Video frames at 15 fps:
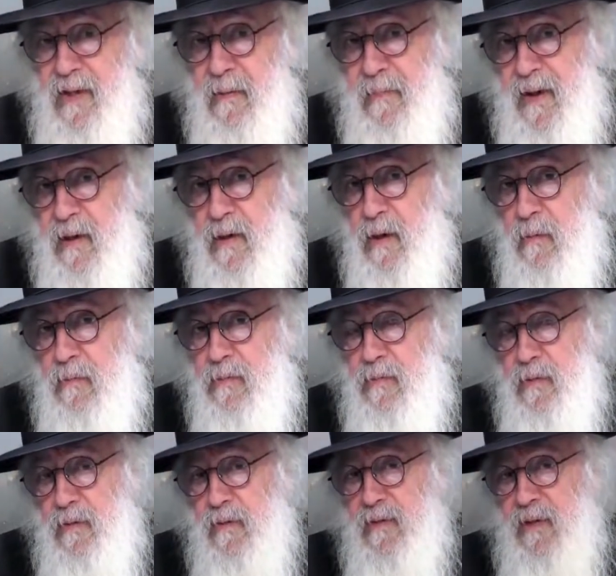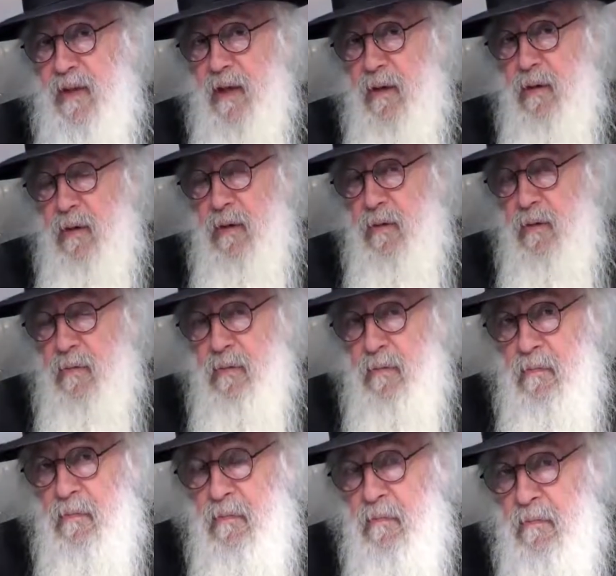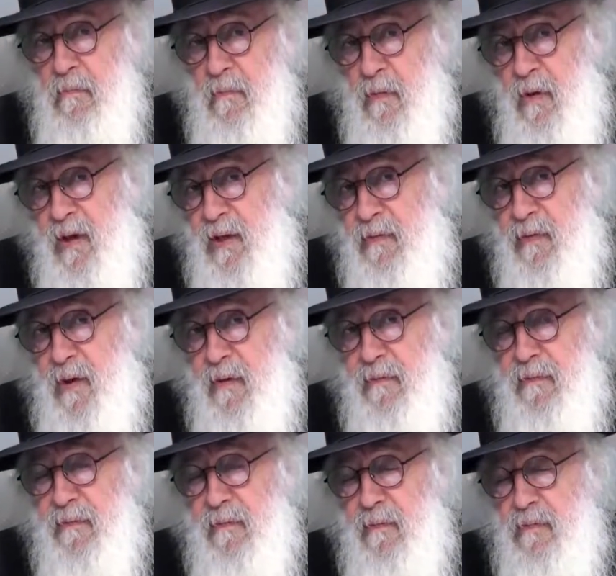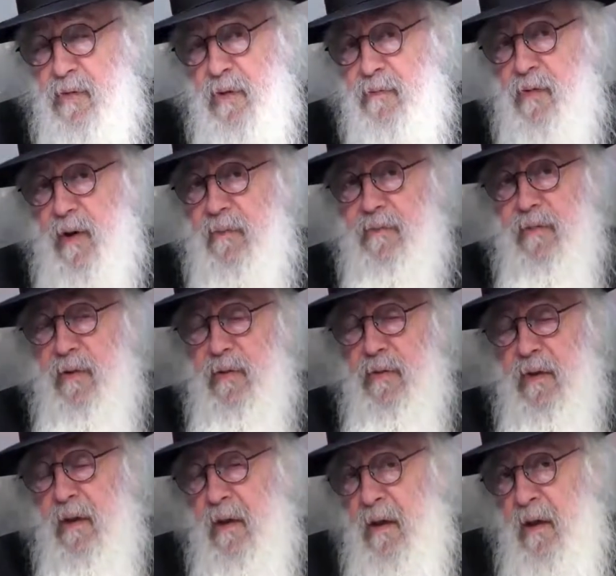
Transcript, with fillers: they may come to the synagogue only for, a, not for a fun,